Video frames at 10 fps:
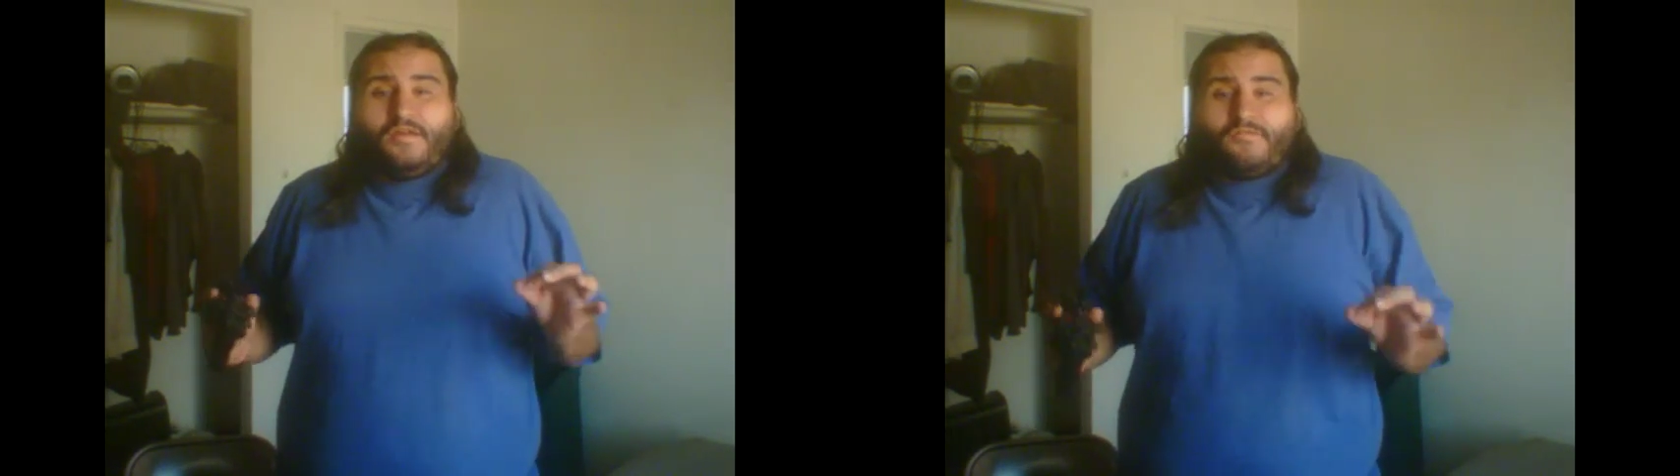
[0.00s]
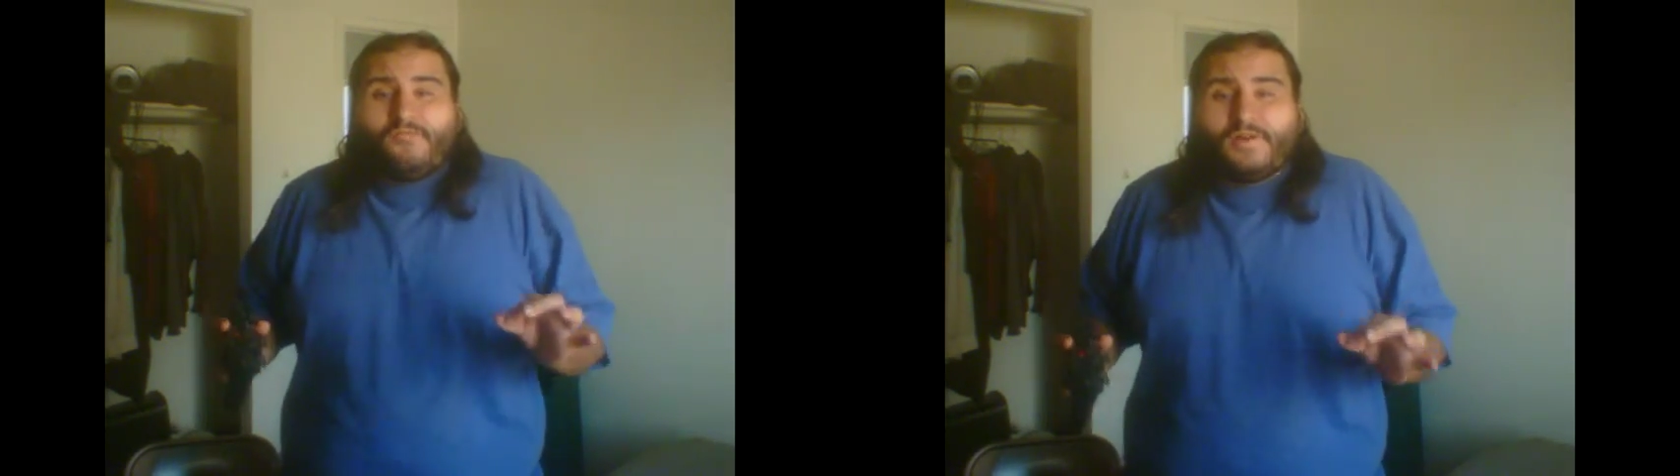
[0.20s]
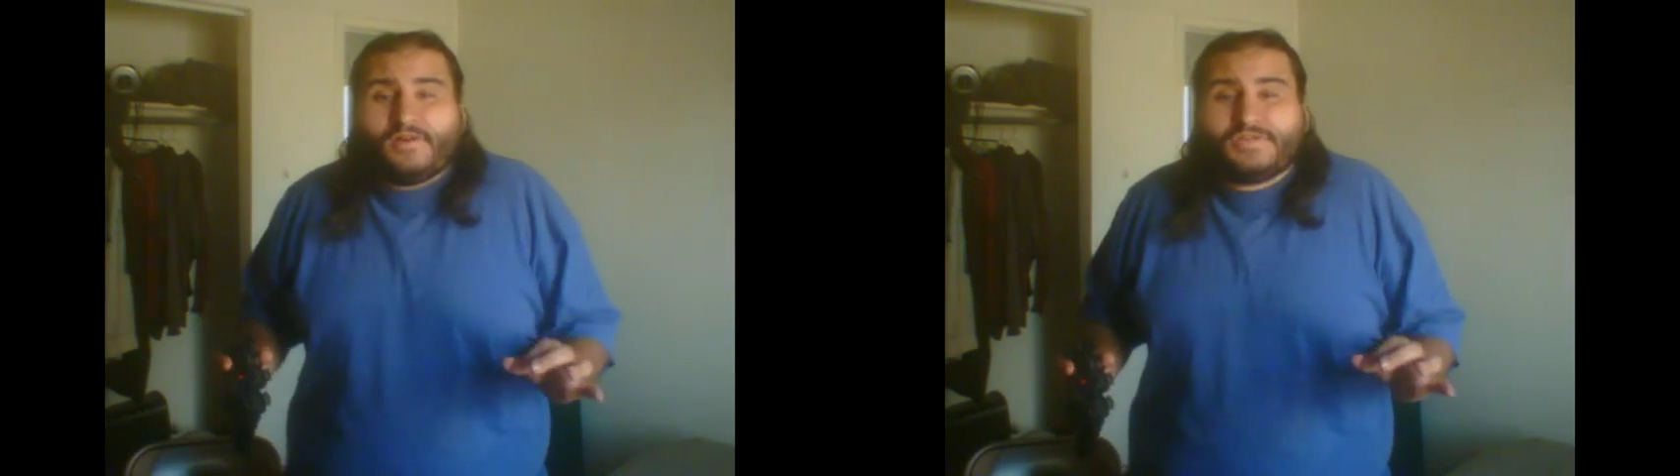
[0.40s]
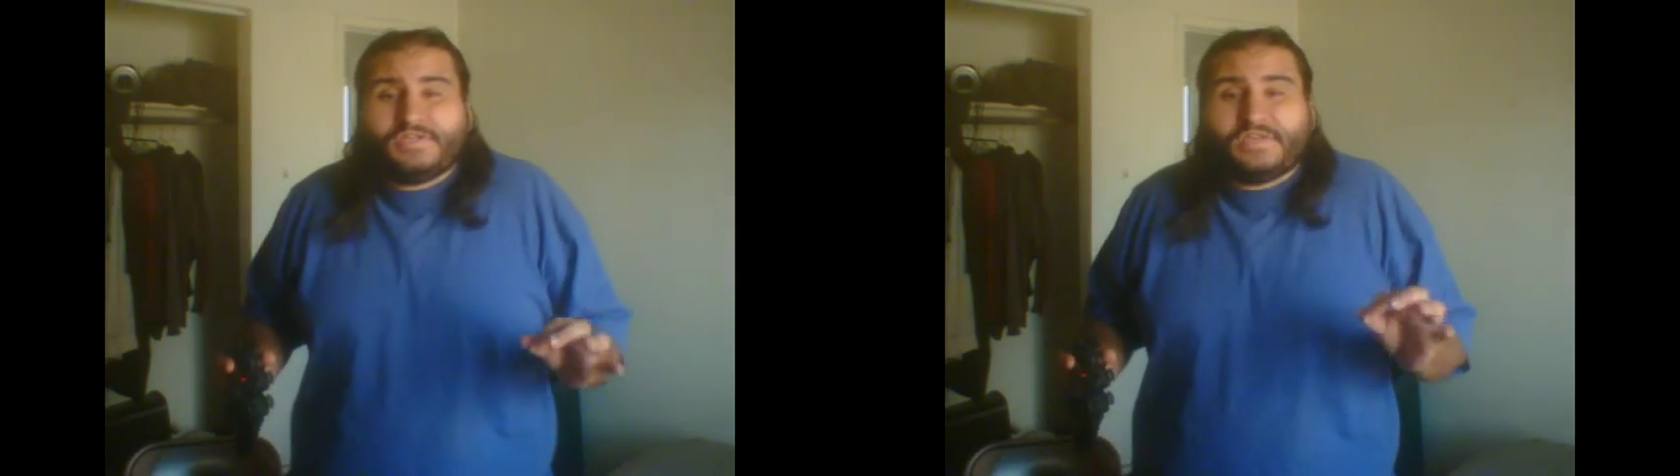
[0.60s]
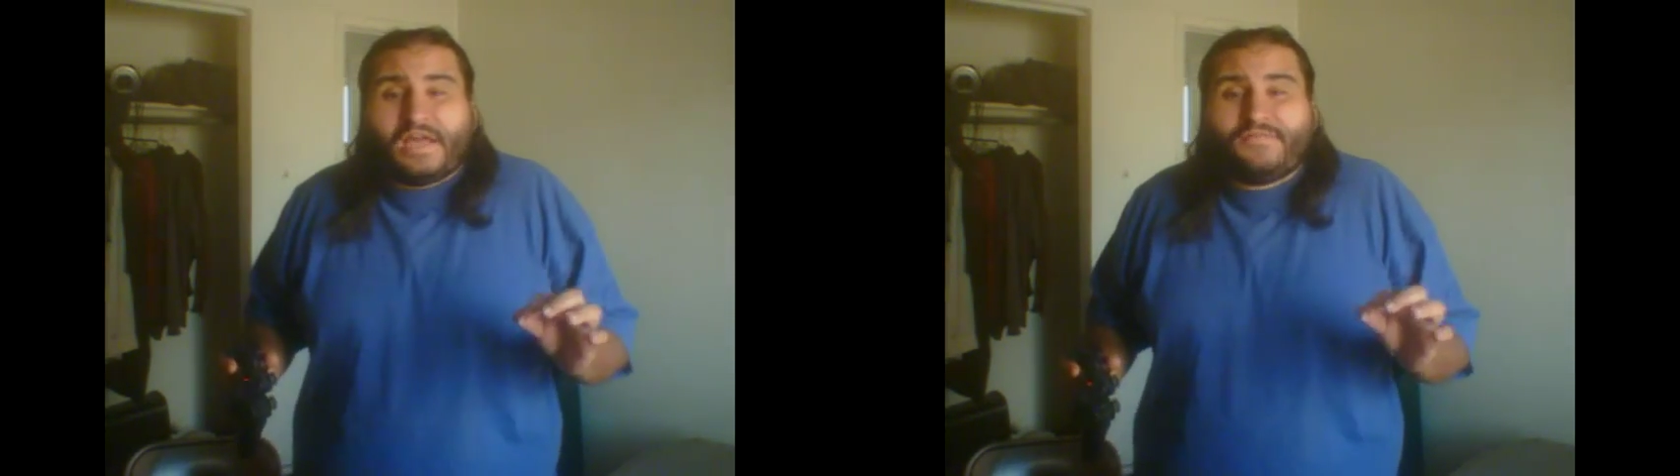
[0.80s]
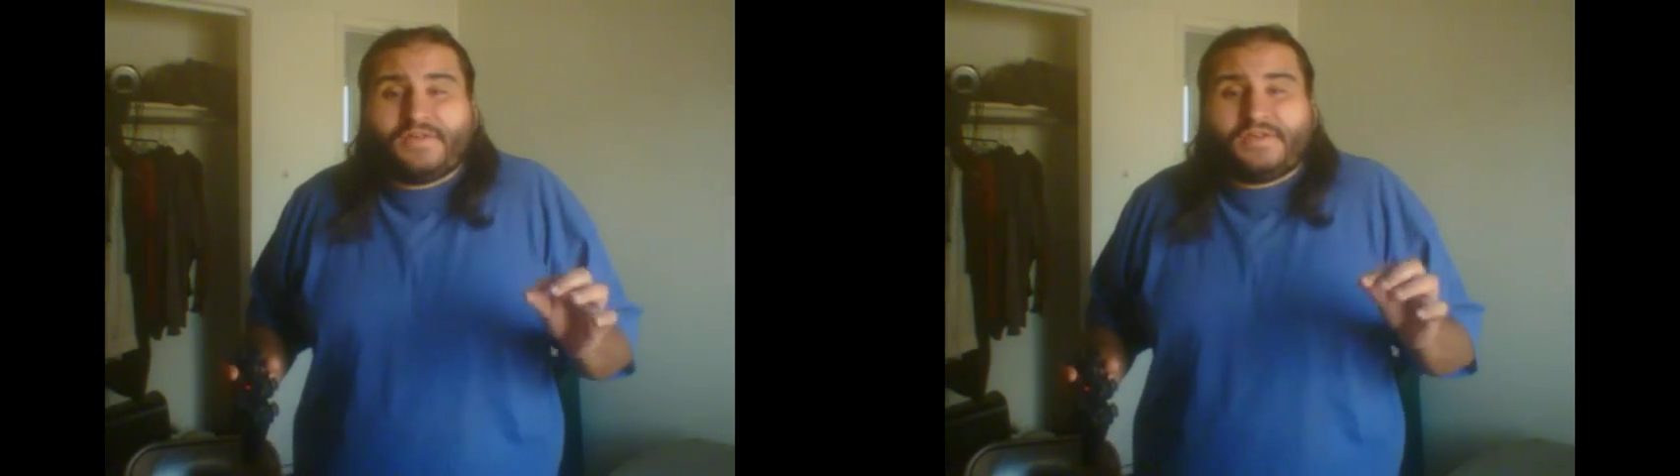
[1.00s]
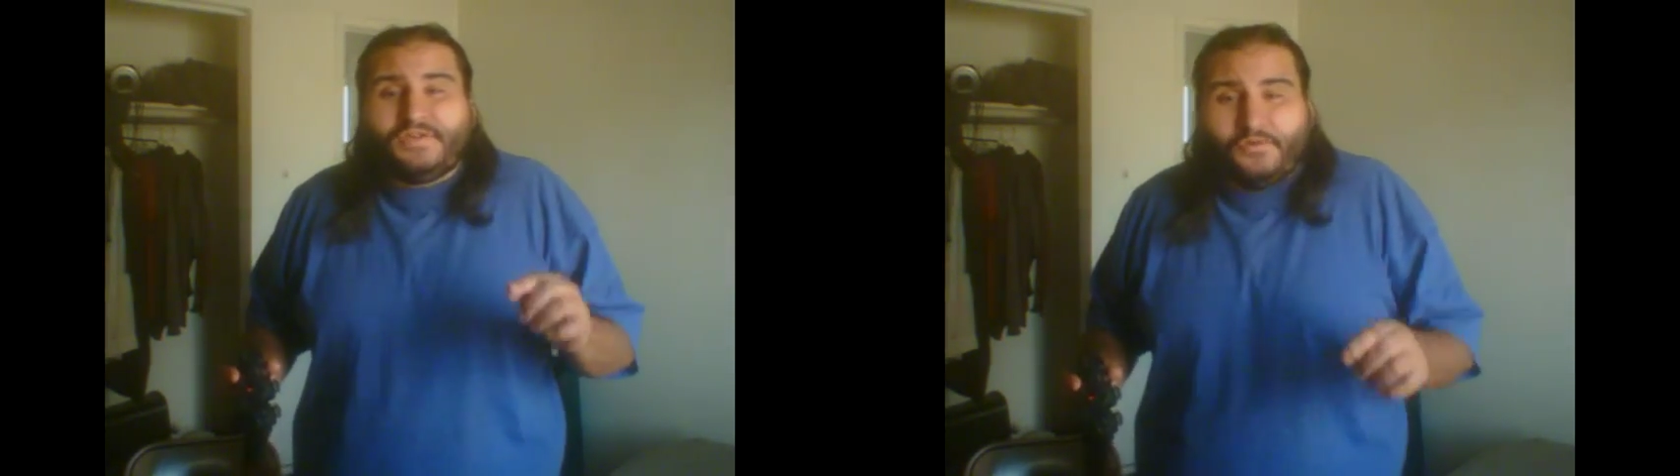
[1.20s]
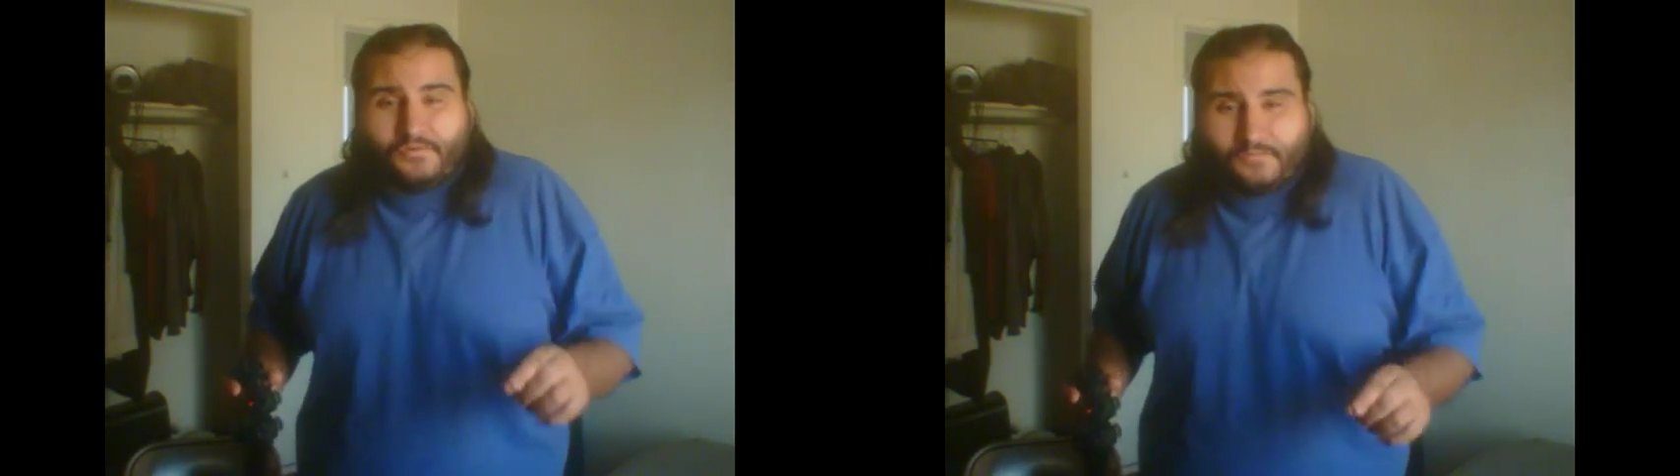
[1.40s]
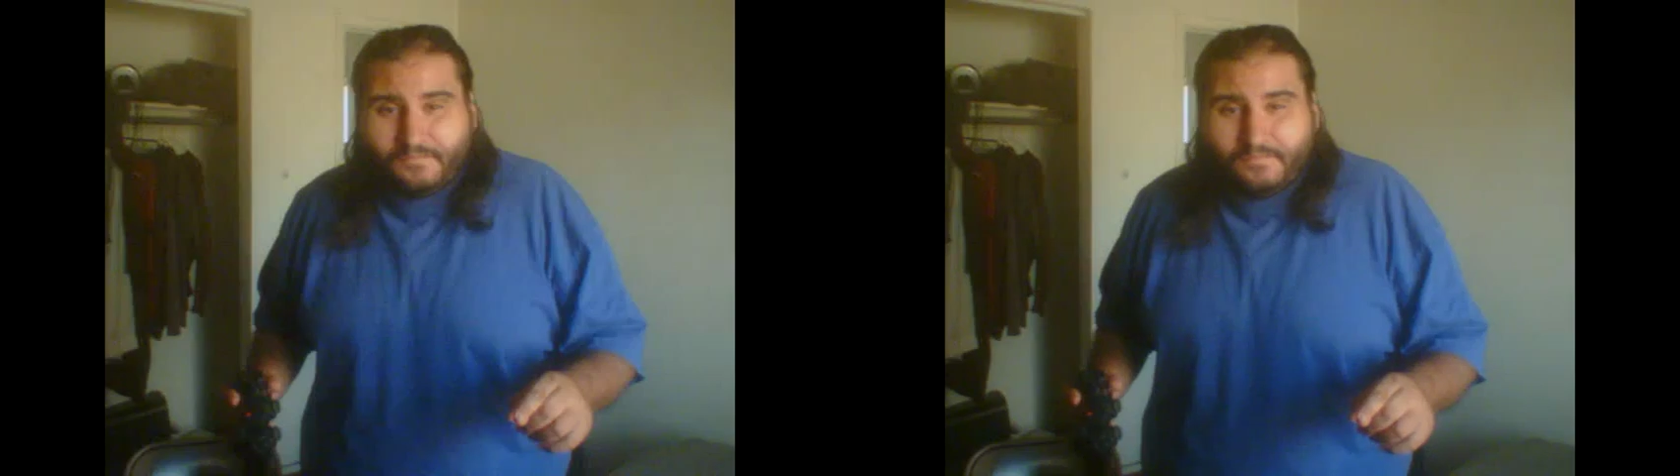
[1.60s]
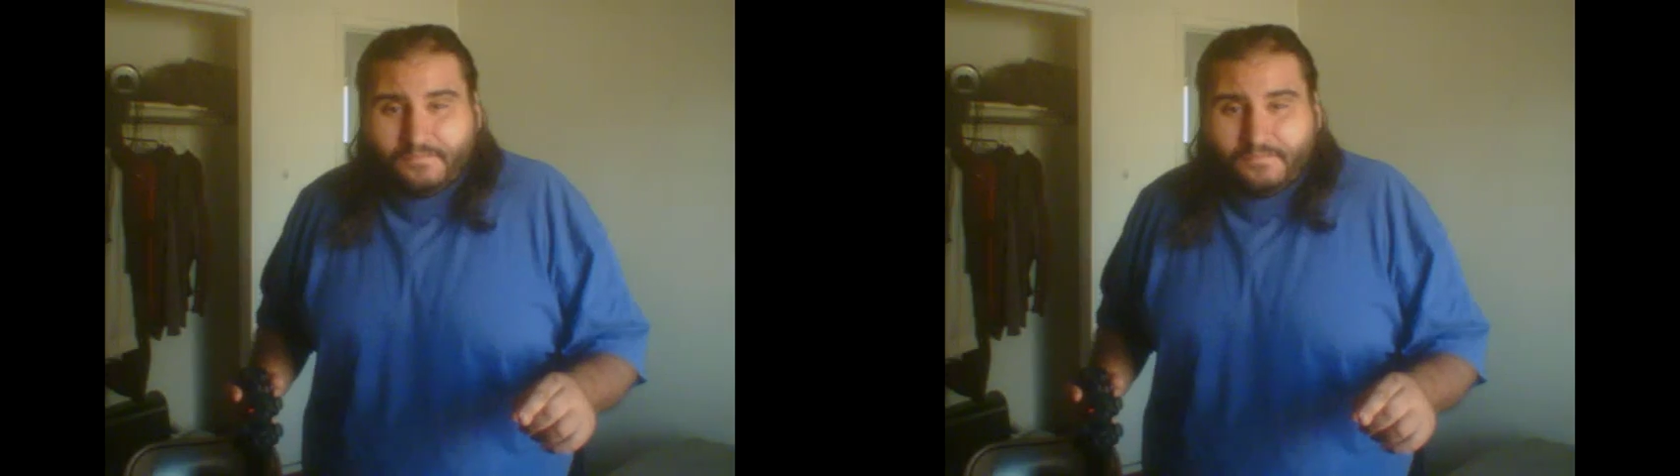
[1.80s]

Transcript: Everyone else is laughing at you